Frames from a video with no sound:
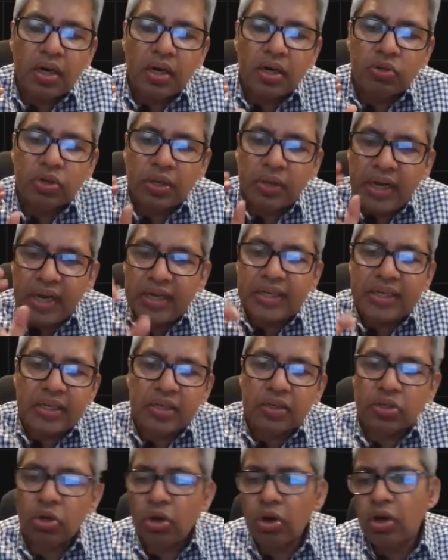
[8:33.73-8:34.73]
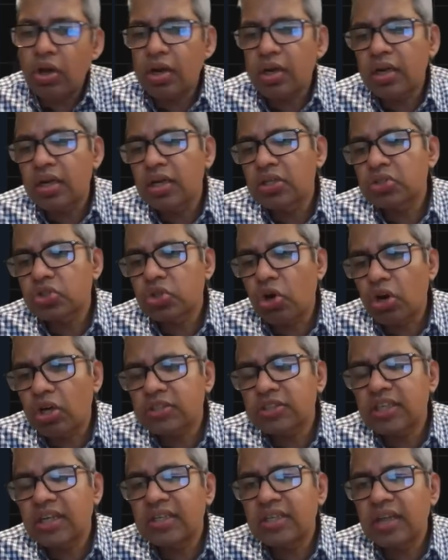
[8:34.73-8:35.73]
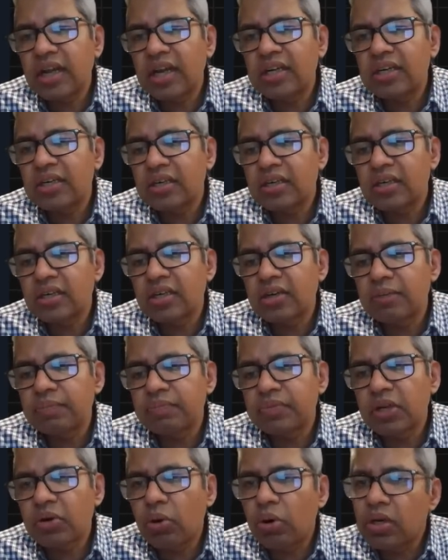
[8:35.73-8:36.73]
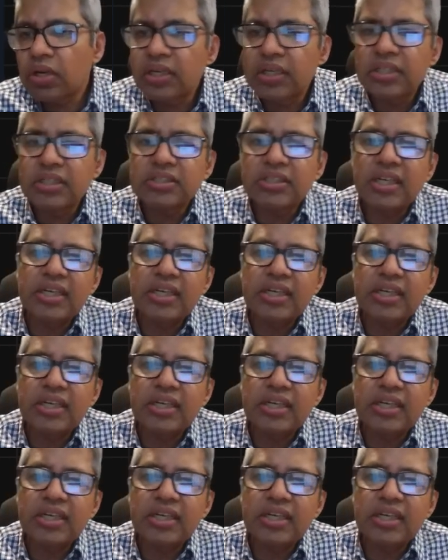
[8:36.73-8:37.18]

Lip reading: you can enter your stocks and the quantities,